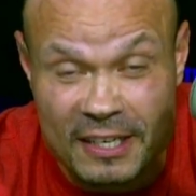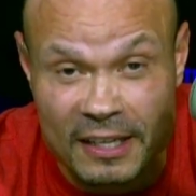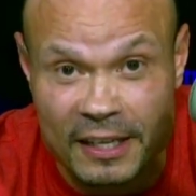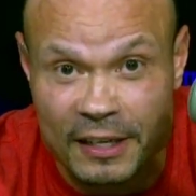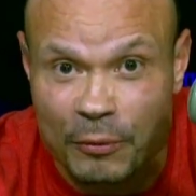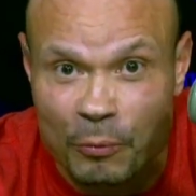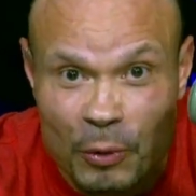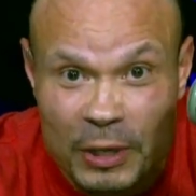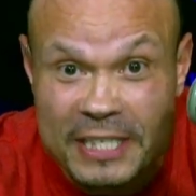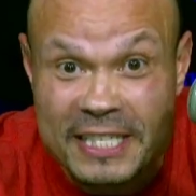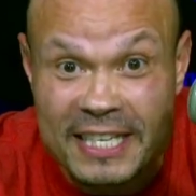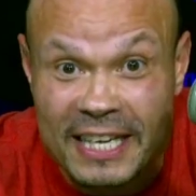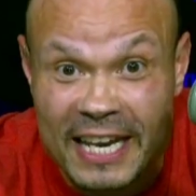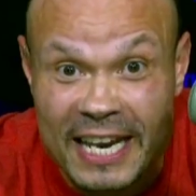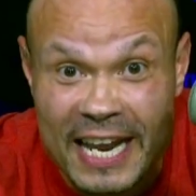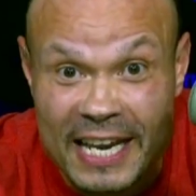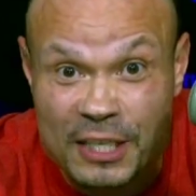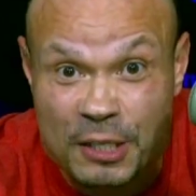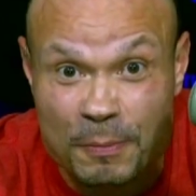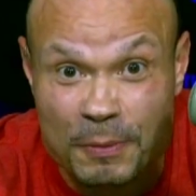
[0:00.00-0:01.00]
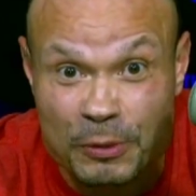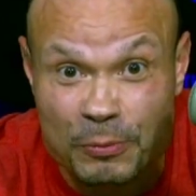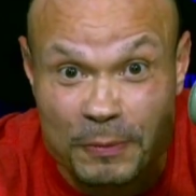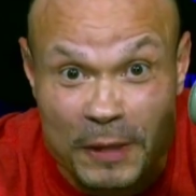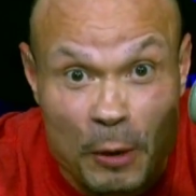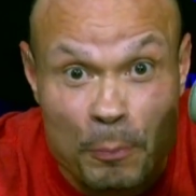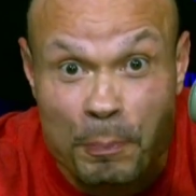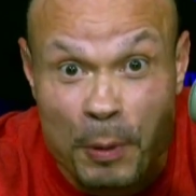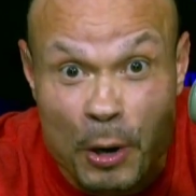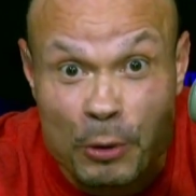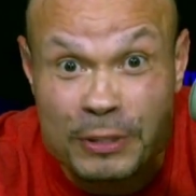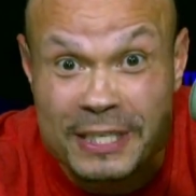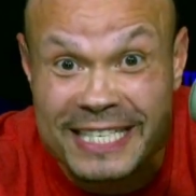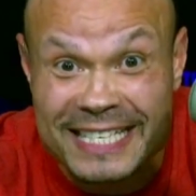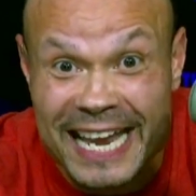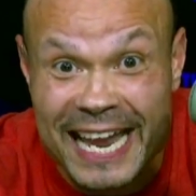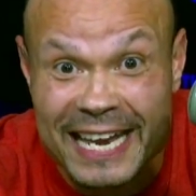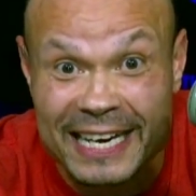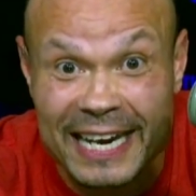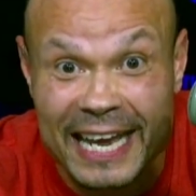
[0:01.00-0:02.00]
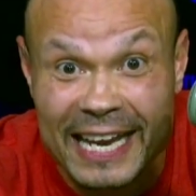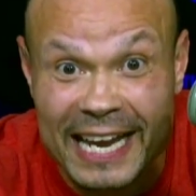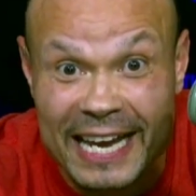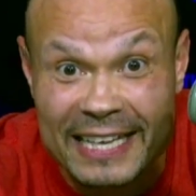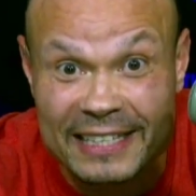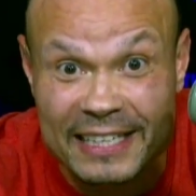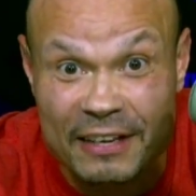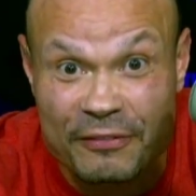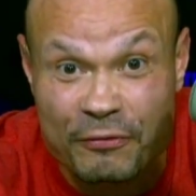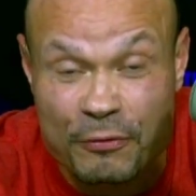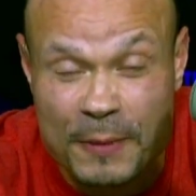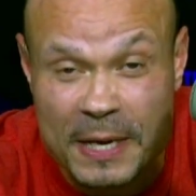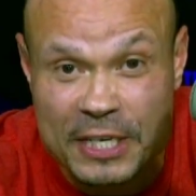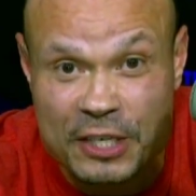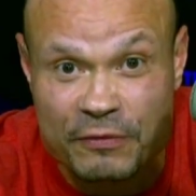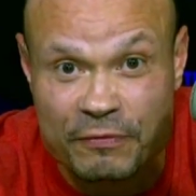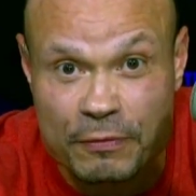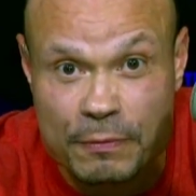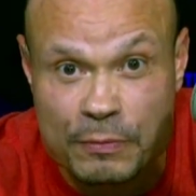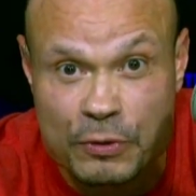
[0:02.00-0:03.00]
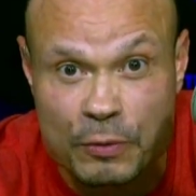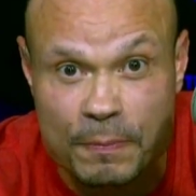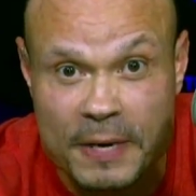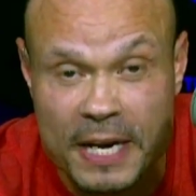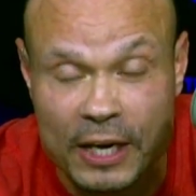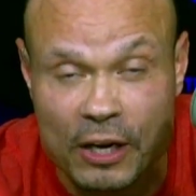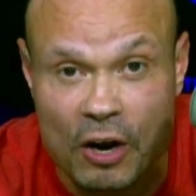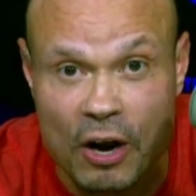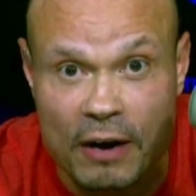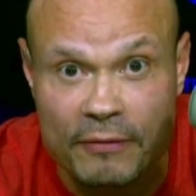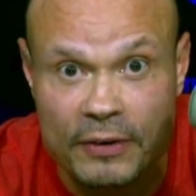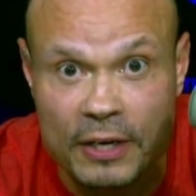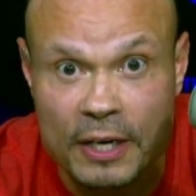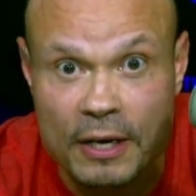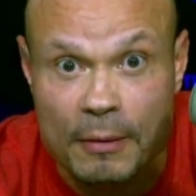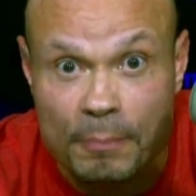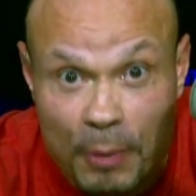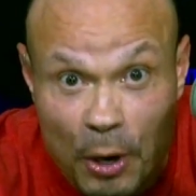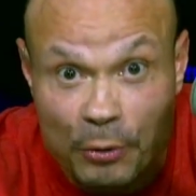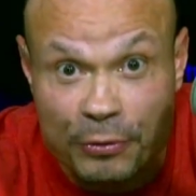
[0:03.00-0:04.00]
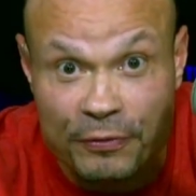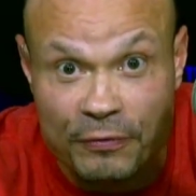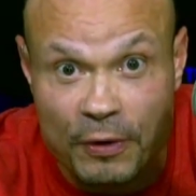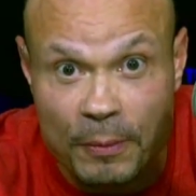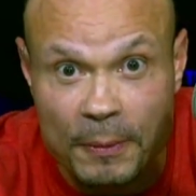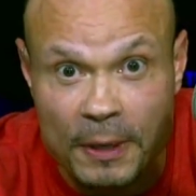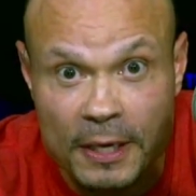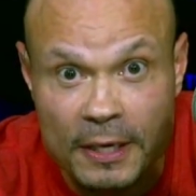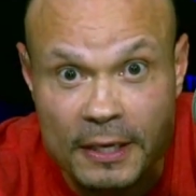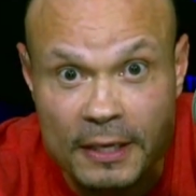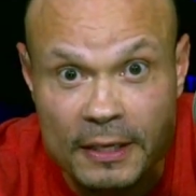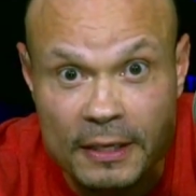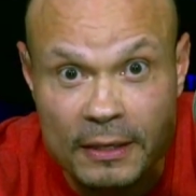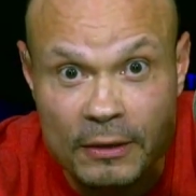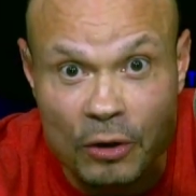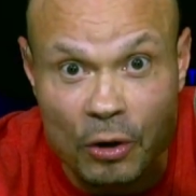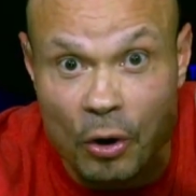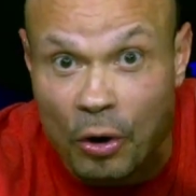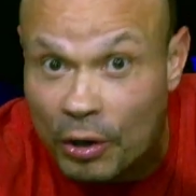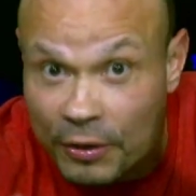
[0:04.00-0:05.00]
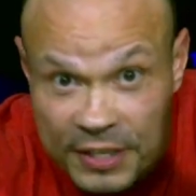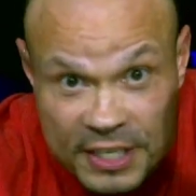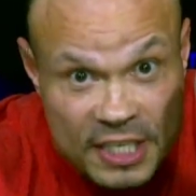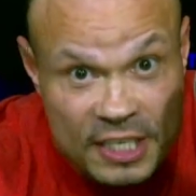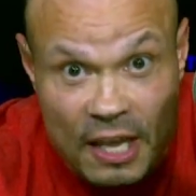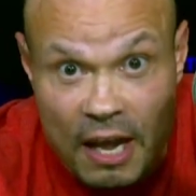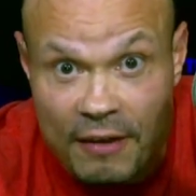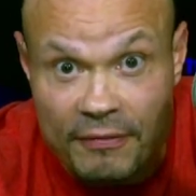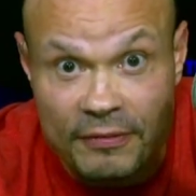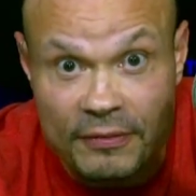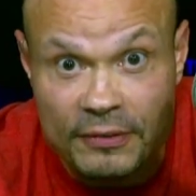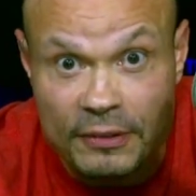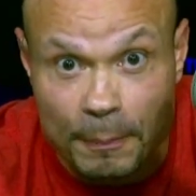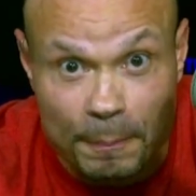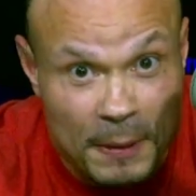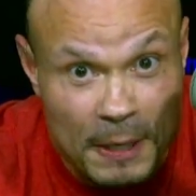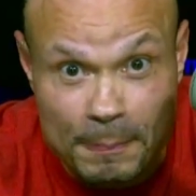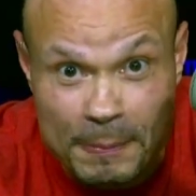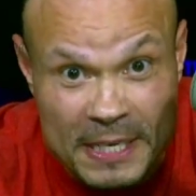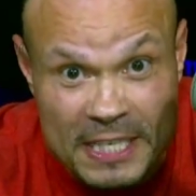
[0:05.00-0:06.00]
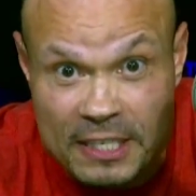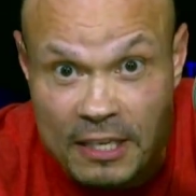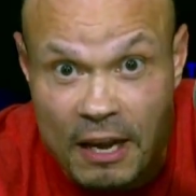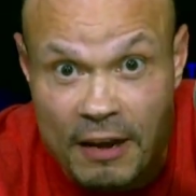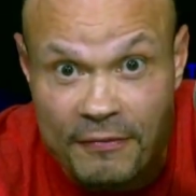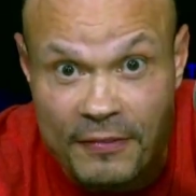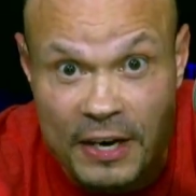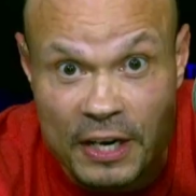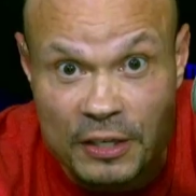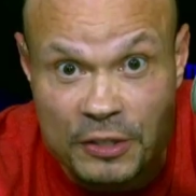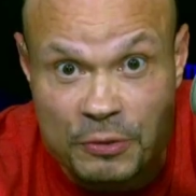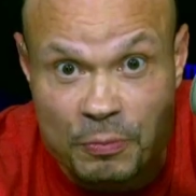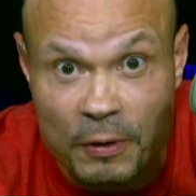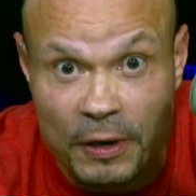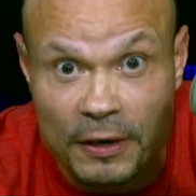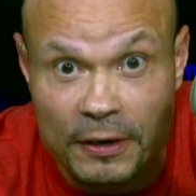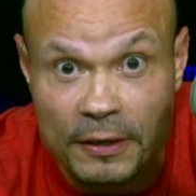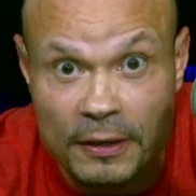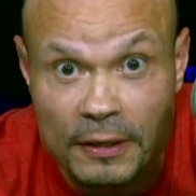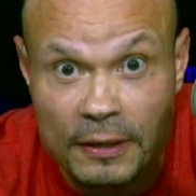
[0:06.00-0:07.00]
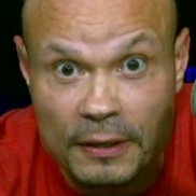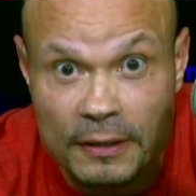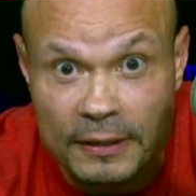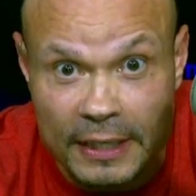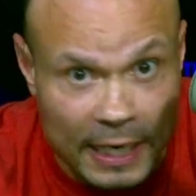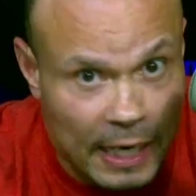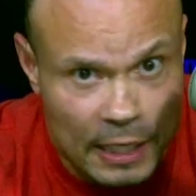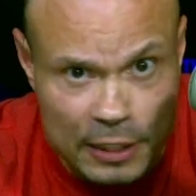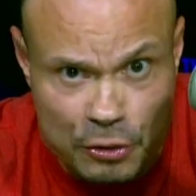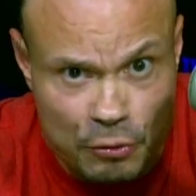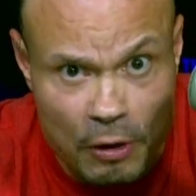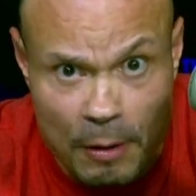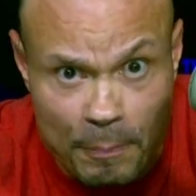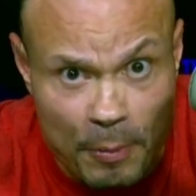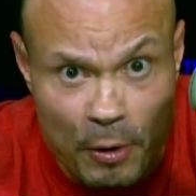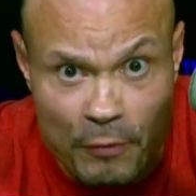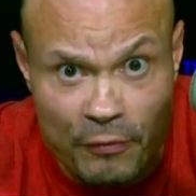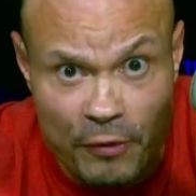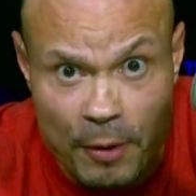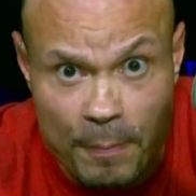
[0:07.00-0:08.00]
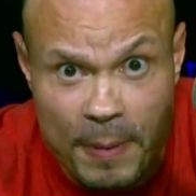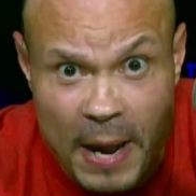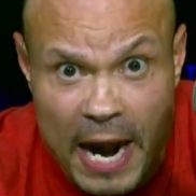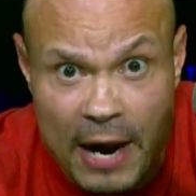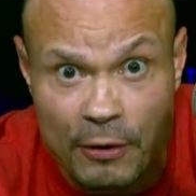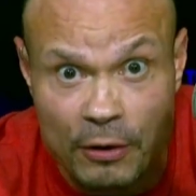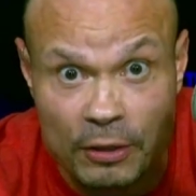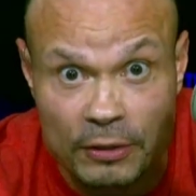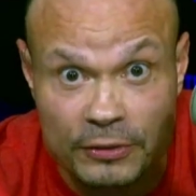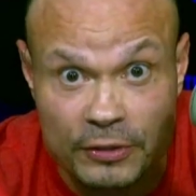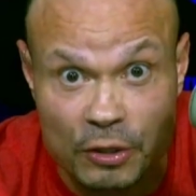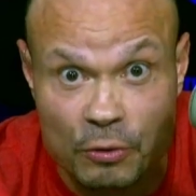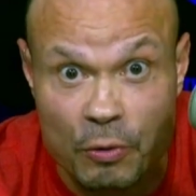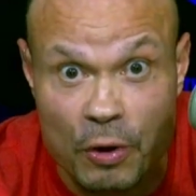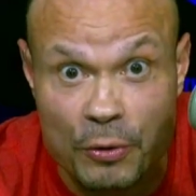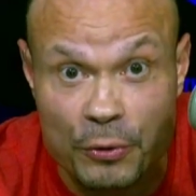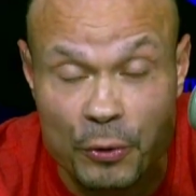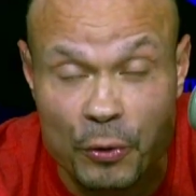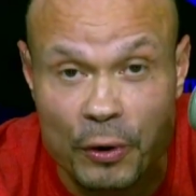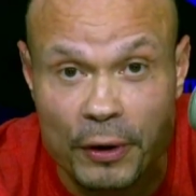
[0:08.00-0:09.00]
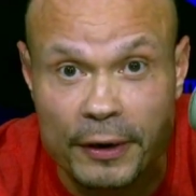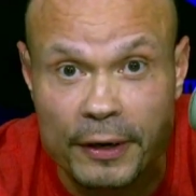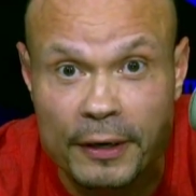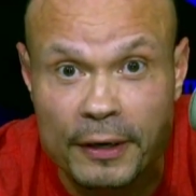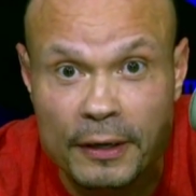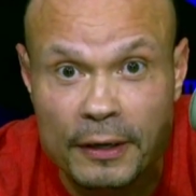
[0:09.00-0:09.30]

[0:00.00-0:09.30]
Clinton. What's the connection between? They're both saying they got the information from Trebnikov. Both of them. All the stuff, the PP stuff and elsewhere. They got Trump over a barrel, to quote Orr.